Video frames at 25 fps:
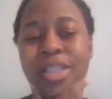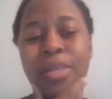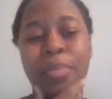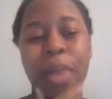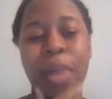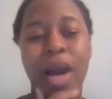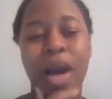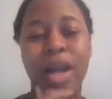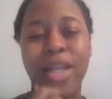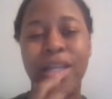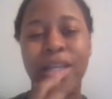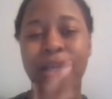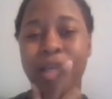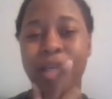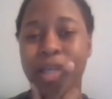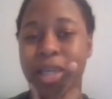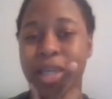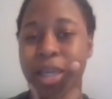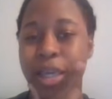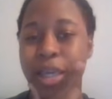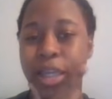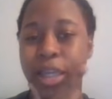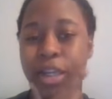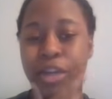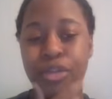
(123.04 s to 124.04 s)
the body
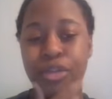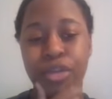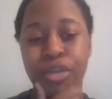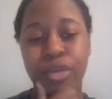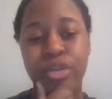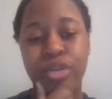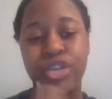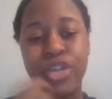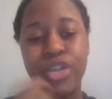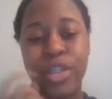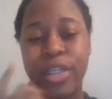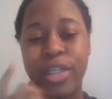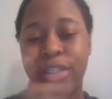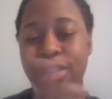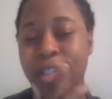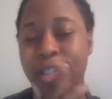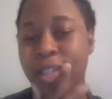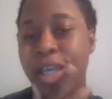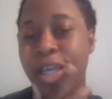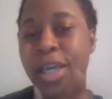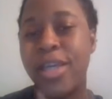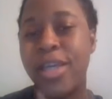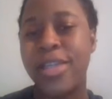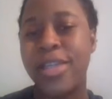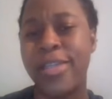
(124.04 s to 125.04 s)
get nutrients?
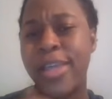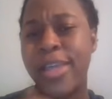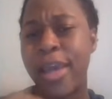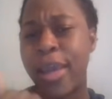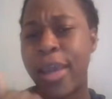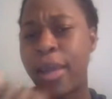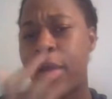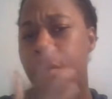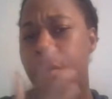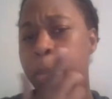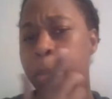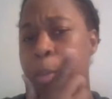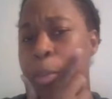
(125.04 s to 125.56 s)
Say,